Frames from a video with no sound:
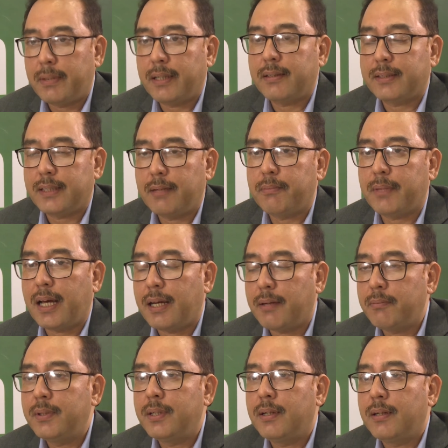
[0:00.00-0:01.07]
but at the same
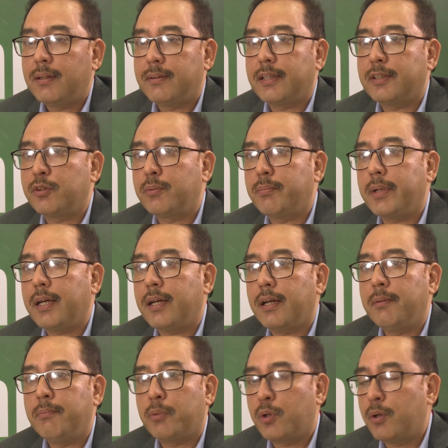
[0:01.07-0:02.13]
time there should be
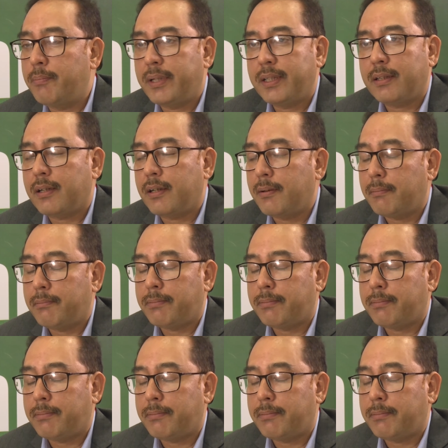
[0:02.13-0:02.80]
improvement in the